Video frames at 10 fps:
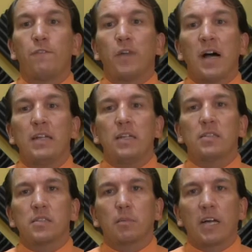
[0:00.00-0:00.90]
finding
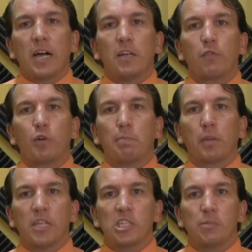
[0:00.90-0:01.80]
some kind of
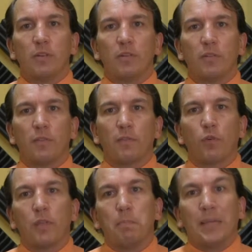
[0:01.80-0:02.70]
replacement
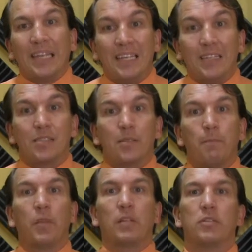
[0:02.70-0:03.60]
for the peace
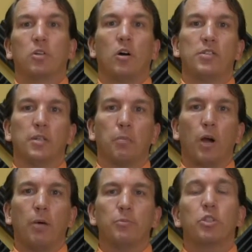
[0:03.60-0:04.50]
that's causing a
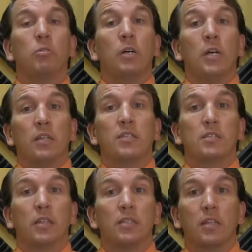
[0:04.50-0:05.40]
problem. So
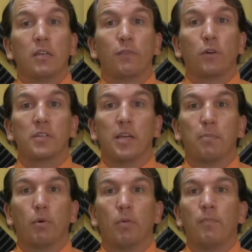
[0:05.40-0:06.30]
let's think, for
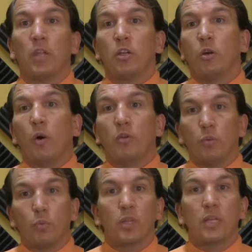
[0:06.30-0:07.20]
example,
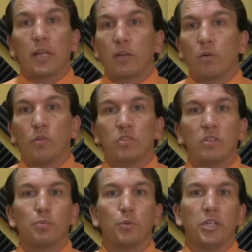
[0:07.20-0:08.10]
you really like going to
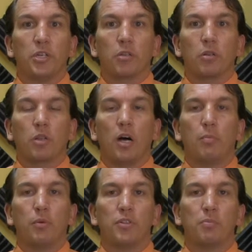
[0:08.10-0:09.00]
this particular
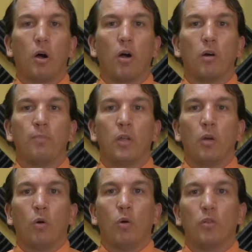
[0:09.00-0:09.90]
club or this bar
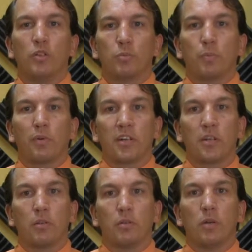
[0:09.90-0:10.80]
or this
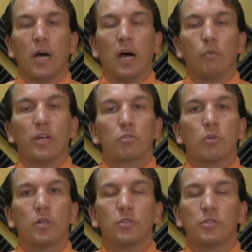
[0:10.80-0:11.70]
particular
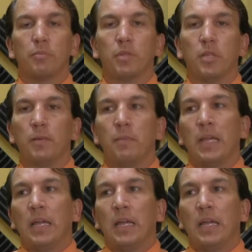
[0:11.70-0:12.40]
restaurant or something,